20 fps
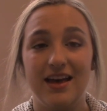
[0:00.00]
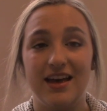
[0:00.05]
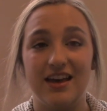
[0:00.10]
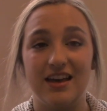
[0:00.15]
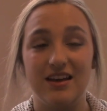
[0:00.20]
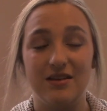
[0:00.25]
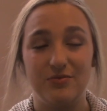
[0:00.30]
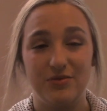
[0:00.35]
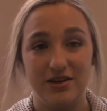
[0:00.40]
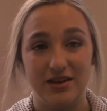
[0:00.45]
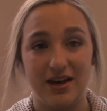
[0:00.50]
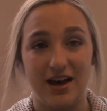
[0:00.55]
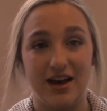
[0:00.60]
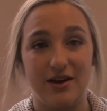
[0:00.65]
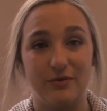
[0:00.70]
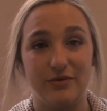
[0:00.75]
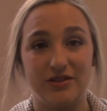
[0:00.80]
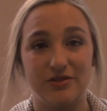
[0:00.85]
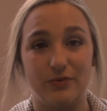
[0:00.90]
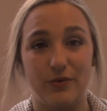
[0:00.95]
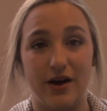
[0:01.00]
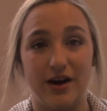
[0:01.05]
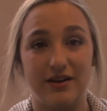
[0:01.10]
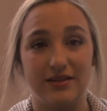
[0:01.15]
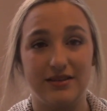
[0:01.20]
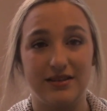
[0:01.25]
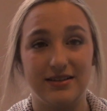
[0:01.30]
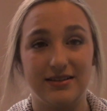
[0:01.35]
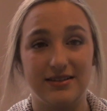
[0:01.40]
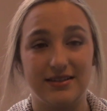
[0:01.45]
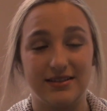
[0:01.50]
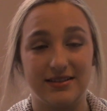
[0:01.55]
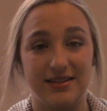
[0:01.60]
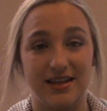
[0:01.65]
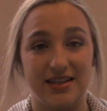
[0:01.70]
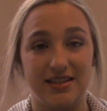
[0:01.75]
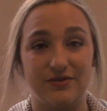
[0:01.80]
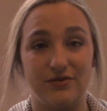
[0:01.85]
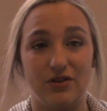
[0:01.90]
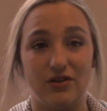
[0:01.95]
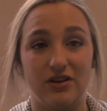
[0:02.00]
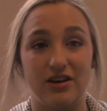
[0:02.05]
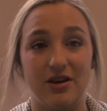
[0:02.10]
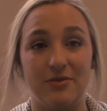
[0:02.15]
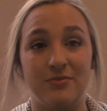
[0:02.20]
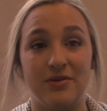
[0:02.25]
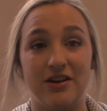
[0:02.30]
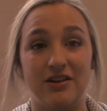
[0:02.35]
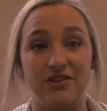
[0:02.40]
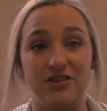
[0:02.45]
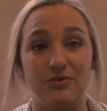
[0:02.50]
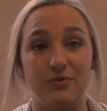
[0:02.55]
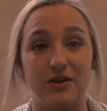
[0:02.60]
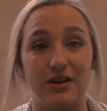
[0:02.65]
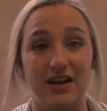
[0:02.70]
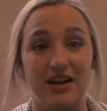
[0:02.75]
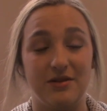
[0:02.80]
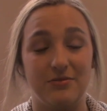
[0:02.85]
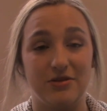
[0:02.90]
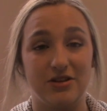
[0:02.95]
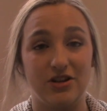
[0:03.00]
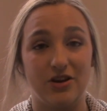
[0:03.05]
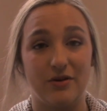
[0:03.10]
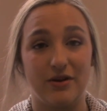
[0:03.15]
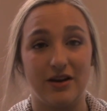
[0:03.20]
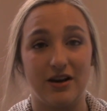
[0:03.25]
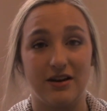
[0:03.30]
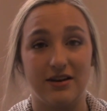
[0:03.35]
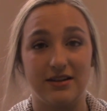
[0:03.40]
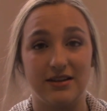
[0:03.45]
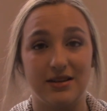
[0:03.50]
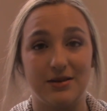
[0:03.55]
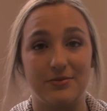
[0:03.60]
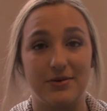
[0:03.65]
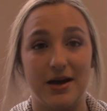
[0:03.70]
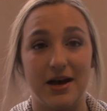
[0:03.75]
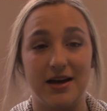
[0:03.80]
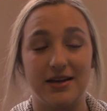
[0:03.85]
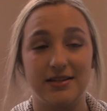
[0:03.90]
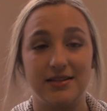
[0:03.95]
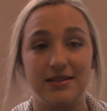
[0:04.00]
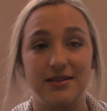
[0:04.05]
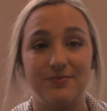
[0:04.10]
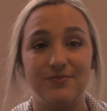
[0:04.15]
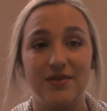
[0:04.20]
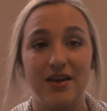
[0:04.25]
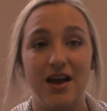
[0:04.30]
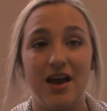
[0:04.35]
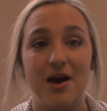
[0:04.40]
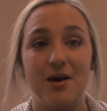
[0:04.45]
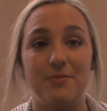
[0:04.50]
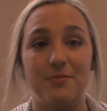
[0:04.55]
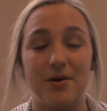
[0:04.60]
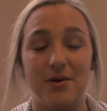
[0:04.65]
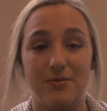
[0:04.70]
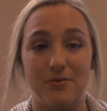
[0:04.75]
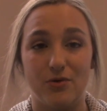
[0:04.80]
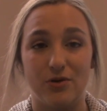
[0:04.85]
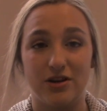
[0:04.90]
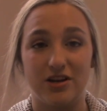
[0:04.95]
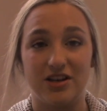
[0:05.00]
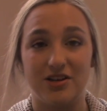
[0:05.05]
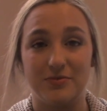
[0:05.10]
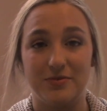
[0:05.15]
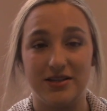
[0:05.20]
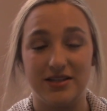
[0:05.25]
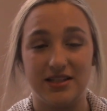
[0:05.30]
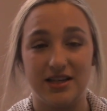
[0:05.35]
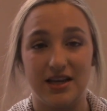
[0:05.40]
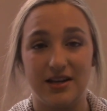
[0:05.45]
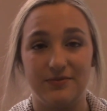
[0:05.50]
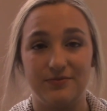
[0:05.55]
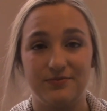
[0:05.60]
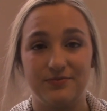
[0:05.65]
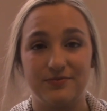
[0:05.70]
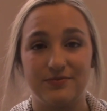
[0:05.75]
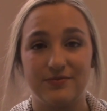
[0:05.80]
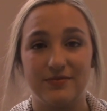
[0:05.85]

EPI was wildly successful compared to what had been going on in the past, but more could be done.